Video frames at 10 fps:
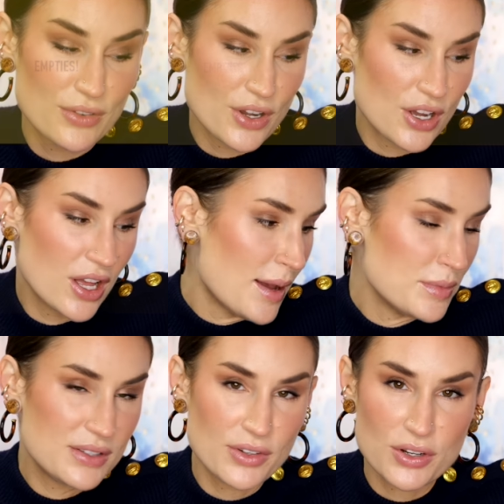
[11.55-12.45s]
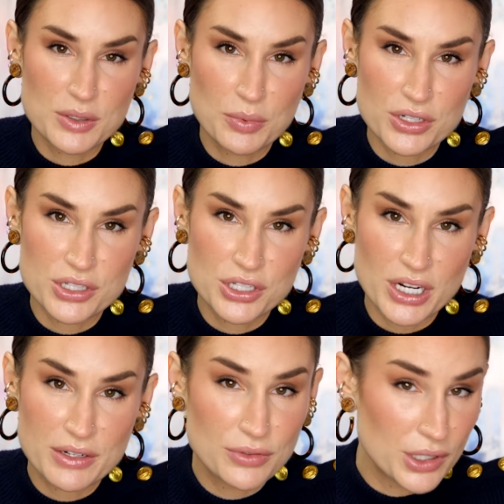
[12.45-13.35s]
for y'all. Empties videos are pretty
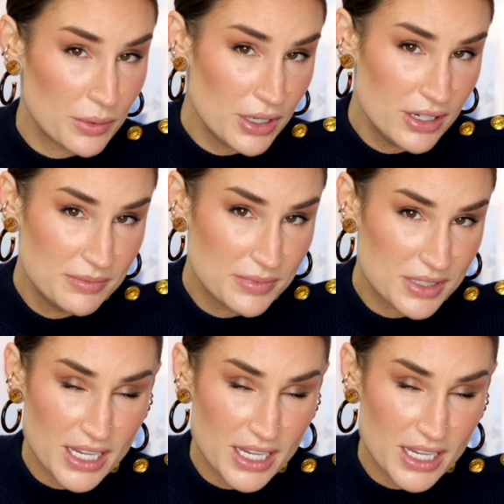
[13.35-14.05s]
straightforward. It's